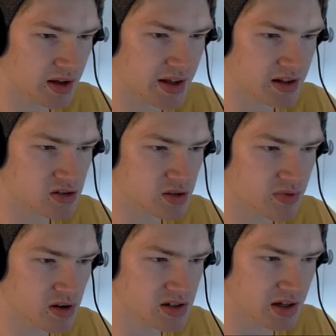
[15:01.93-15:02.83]
cancelled the
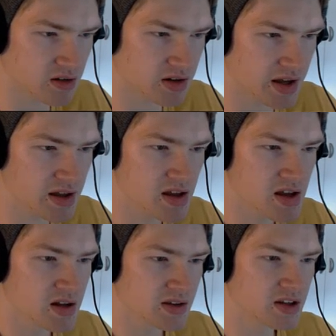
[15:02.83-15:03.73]
project. Okay.
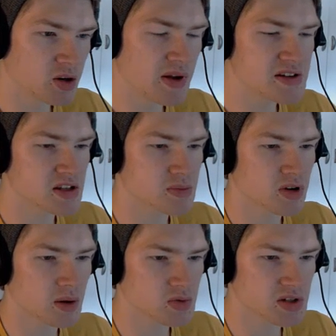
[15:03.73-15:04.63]
The new play system
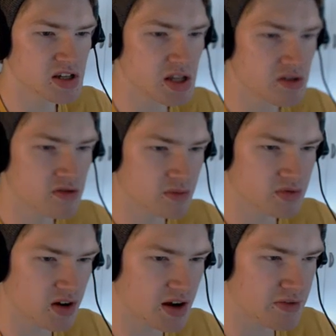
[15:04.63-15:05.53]
comes with the CD-ROM
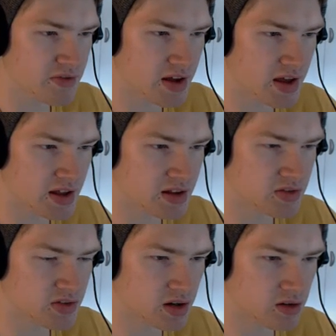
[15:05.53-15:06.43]
drive
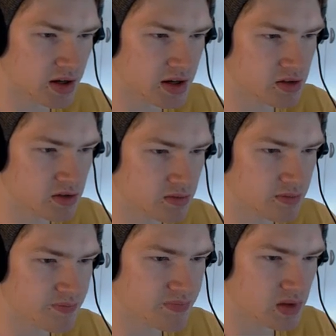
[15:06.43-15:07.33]
and okay.
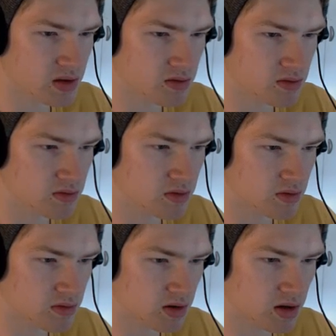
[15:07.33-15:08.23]

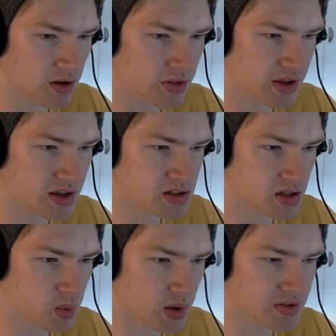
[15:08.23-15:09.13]
A lot of things.
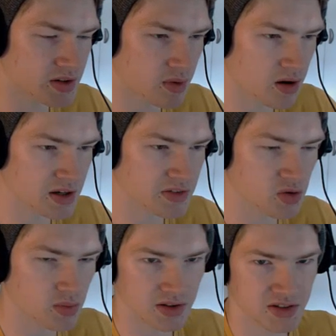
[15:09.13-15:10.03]
It will enter the market in
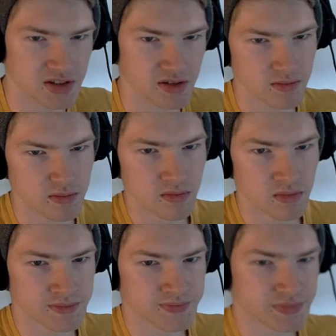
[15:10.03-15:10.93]
2 months.
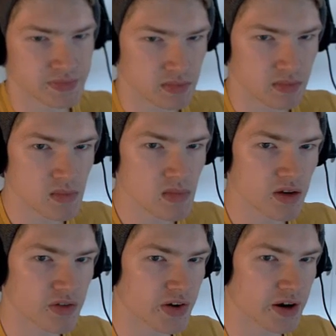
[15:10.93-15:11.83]

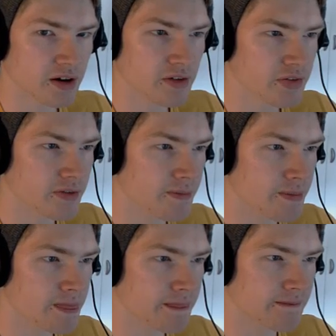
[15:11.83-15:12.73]
Fair enough.
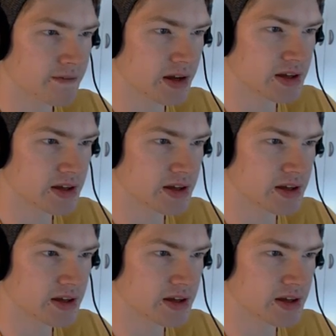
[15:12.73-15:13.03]
Okay,